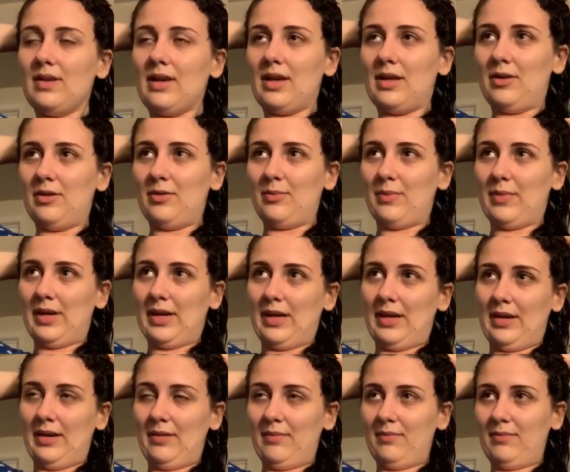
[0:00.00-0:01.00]
And
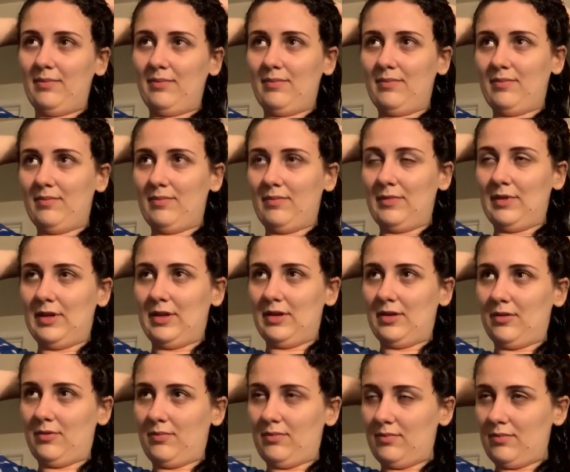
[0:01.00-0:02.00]
my, you
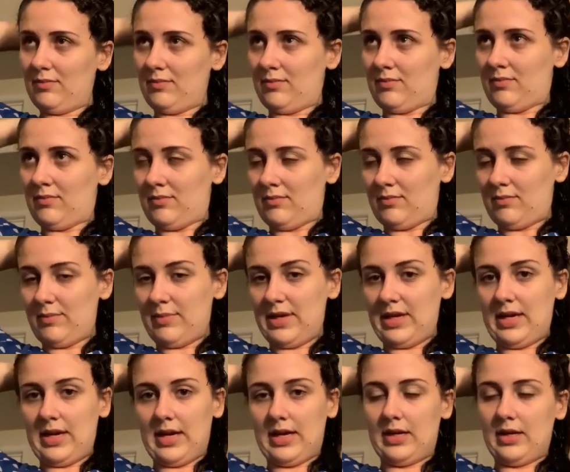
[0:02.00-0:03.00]
know,
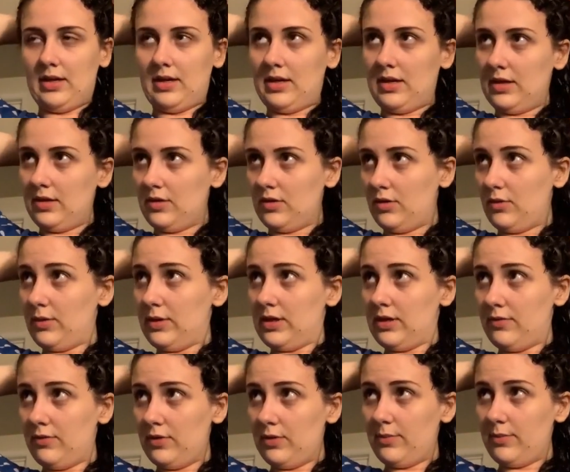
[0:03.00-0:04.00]
big-headedness or
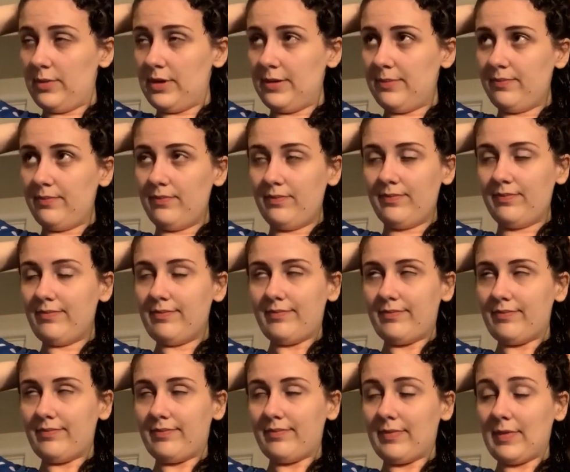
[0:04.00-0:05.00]
whatever, but
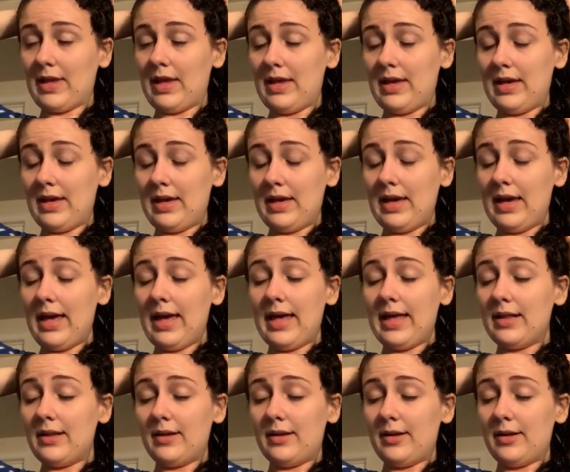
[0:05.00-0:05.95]
I